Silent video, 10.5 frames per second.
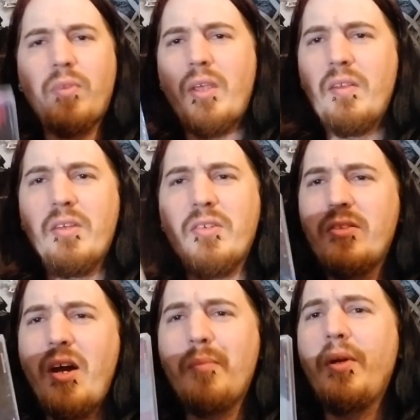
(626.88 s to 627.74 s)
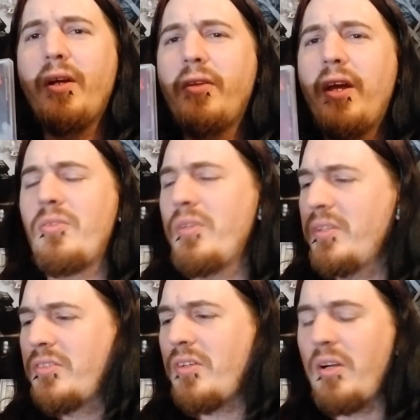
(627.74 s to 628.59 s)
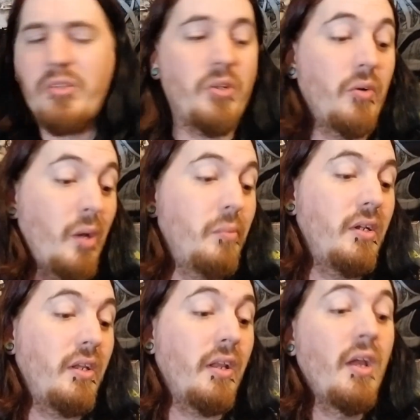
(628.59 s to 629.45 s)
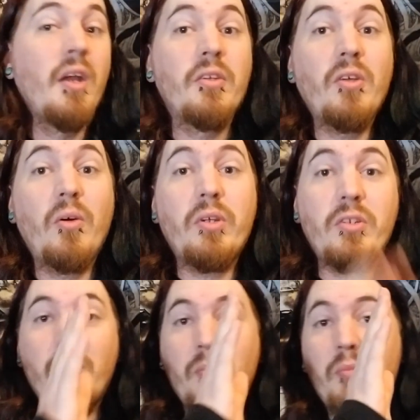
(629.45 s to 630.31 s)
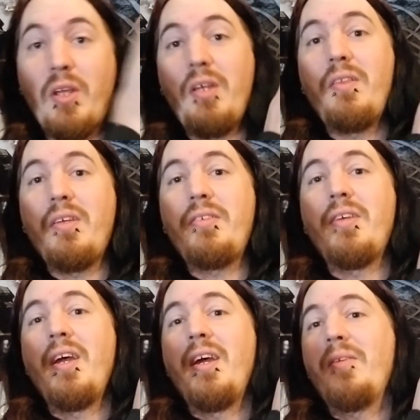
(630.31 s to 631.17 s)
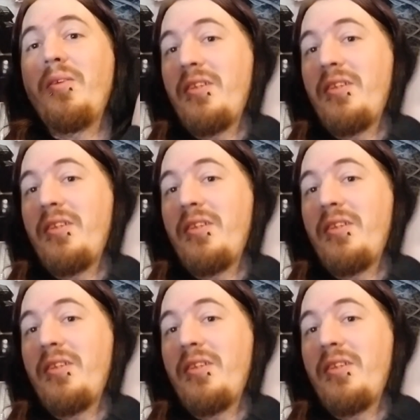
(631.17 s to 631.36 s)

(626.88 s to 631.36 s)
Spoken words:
This is not Impaled Nazarene, this is Archgoat. I'm an idiot. So we're just going to take this and we're going to